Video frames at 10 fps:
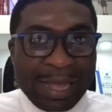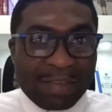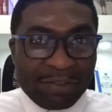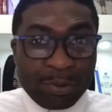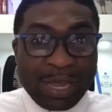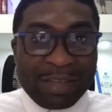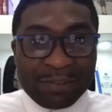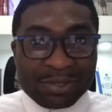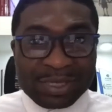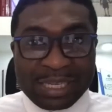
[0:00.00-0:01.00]
Have you
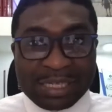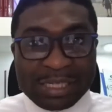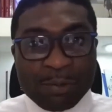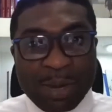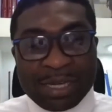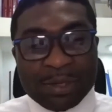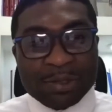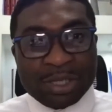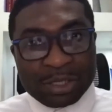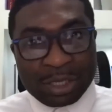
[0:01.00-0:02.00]
ever seen the way
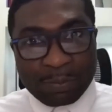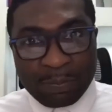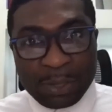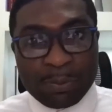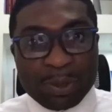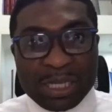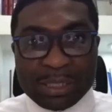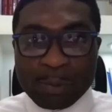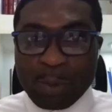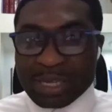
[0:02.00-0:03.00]
the people in
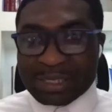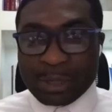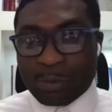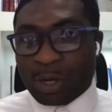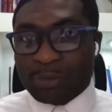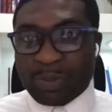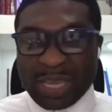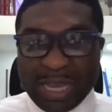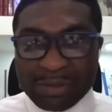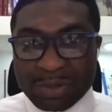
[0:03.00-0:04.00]
the Western world
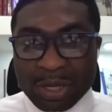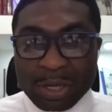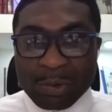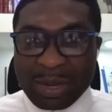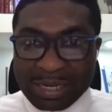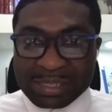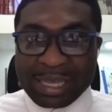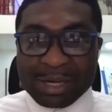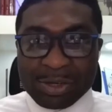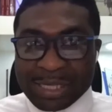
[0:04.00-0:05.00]
behaves? When they
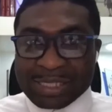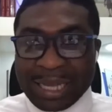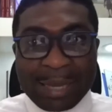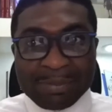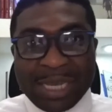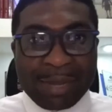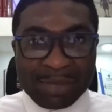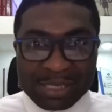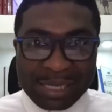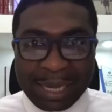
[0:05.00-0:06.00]
schedule a time, time
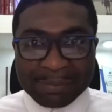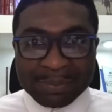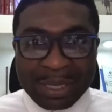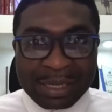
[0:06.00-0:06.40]
is time.